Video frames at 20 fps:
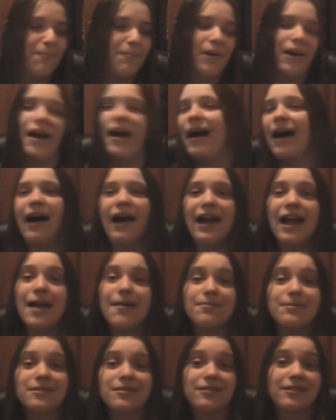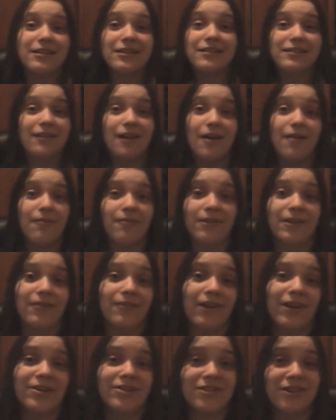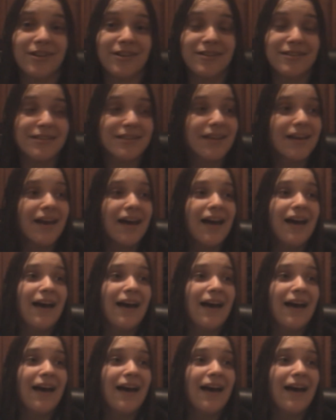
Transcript: But I absolutely love conventions.